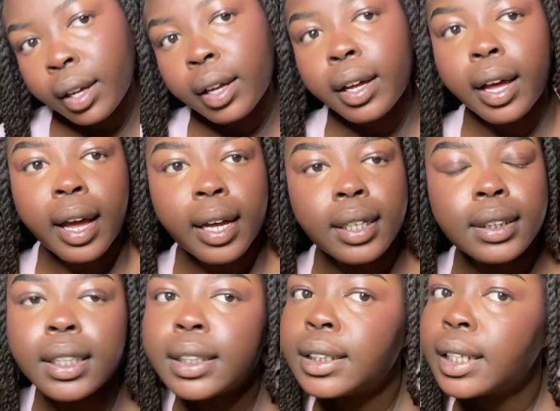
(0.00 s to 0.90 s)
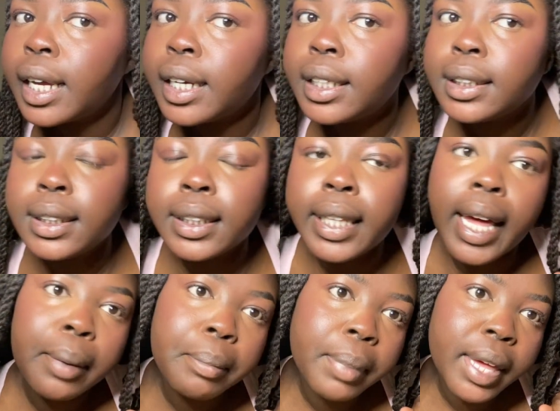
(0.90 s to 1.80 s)
guys, let's get into
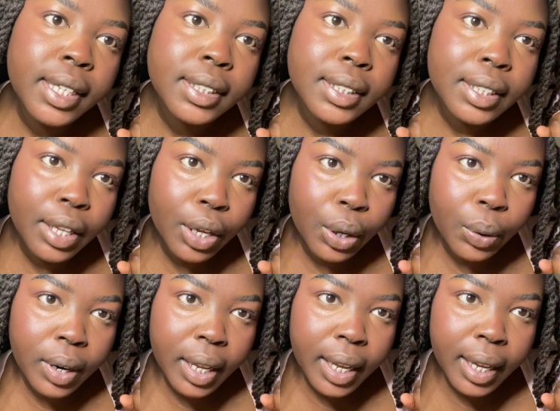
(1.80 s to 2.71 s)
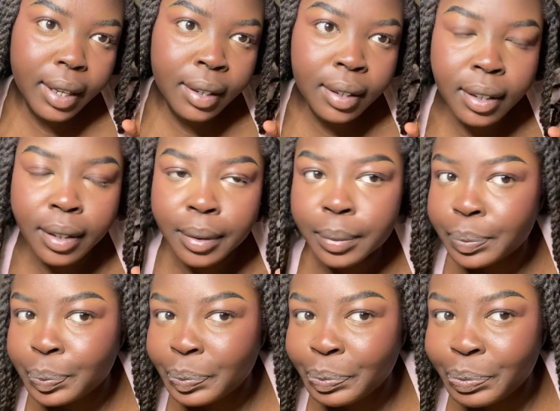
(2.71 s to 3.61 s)
that base though. Like,
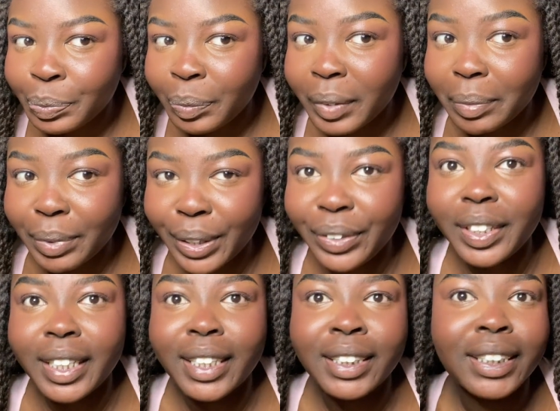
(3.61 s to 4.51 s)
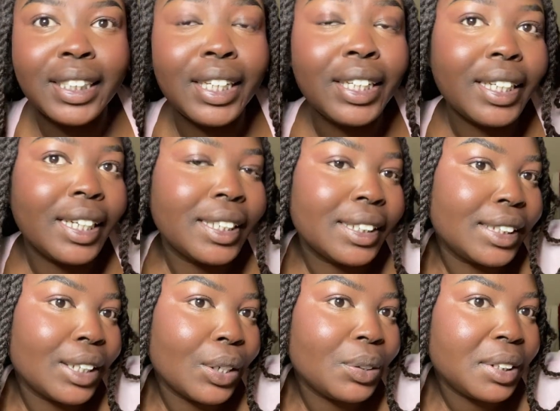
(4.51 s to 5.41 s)
period, she's looking
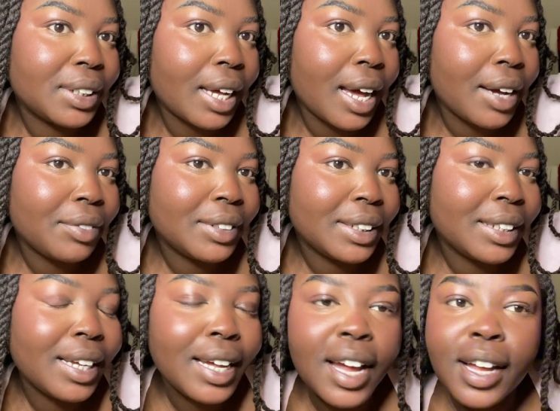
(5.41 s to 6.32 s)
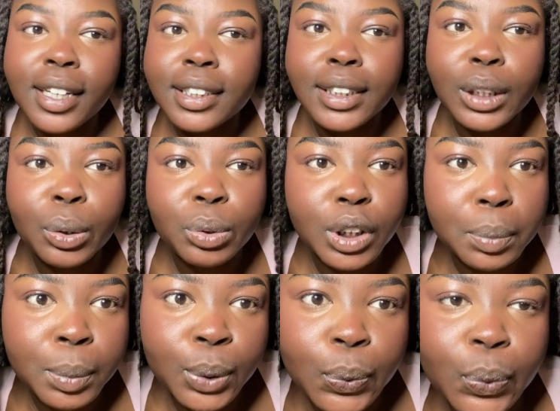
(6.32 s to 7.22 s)
so soft, so
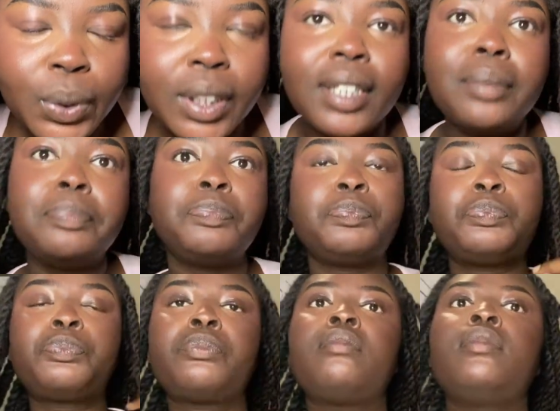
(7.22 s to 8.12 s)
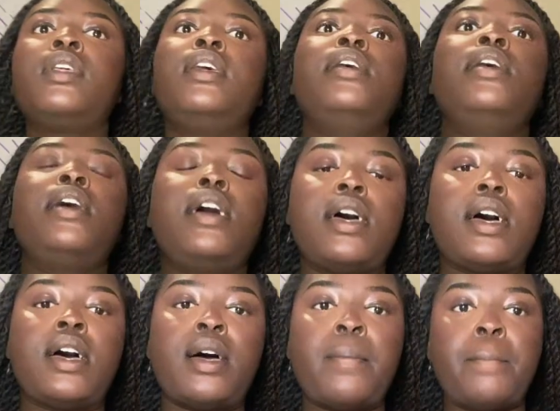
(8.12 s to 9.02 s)
smooth.
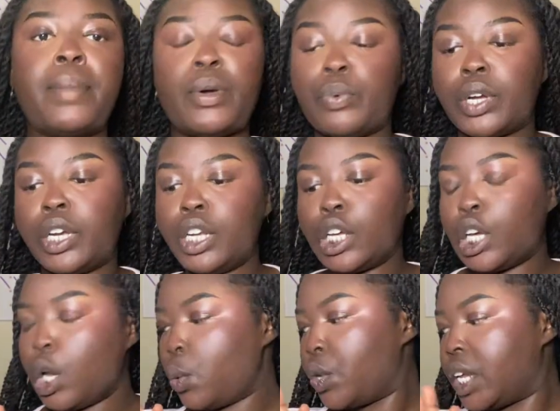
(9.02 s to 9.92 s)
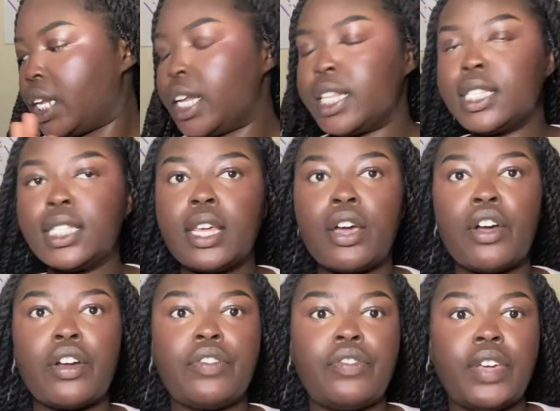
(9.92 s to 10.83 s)
But we're gonna go in and set
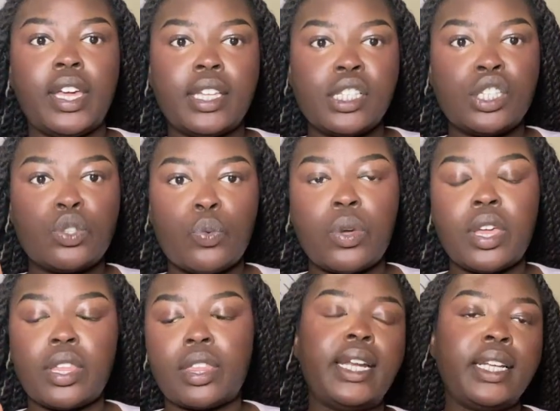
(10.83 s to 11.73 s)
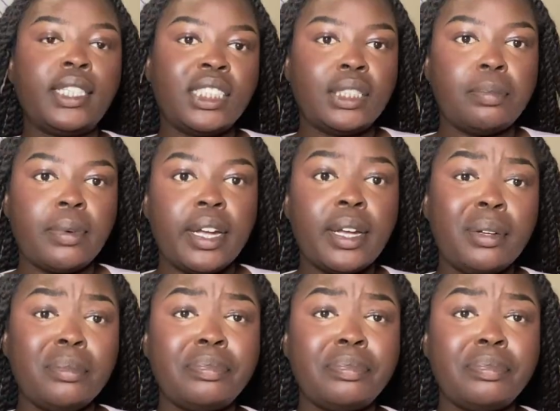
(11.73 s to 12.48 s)
our face with setting spray.